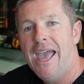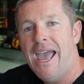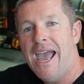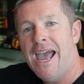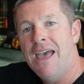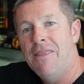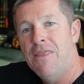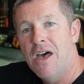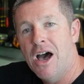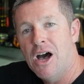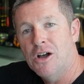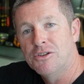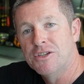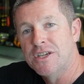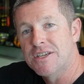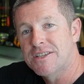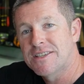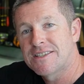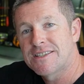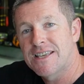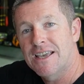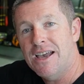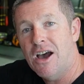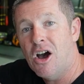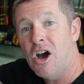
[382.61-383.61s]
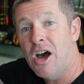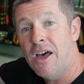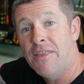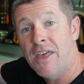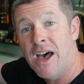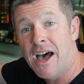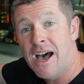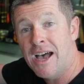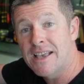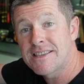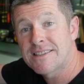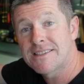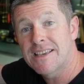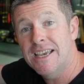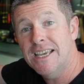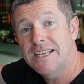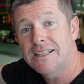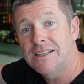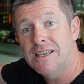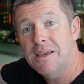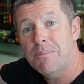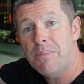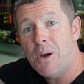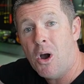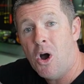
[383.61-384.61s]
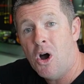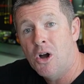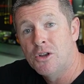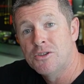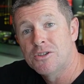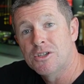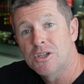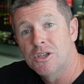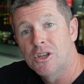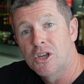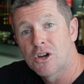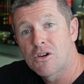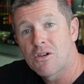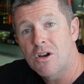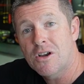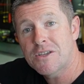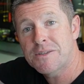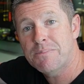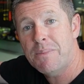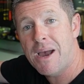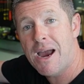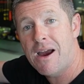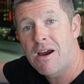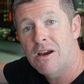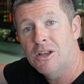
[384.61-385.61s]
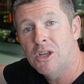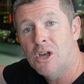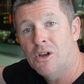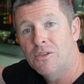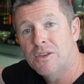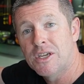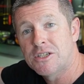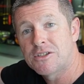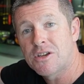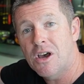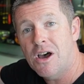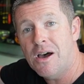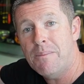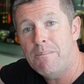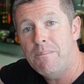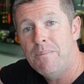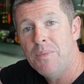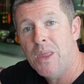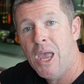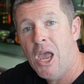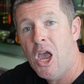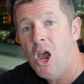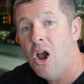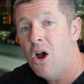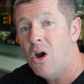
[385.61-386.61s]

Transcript: and they'll just either C-clip onto the crossbar along the top,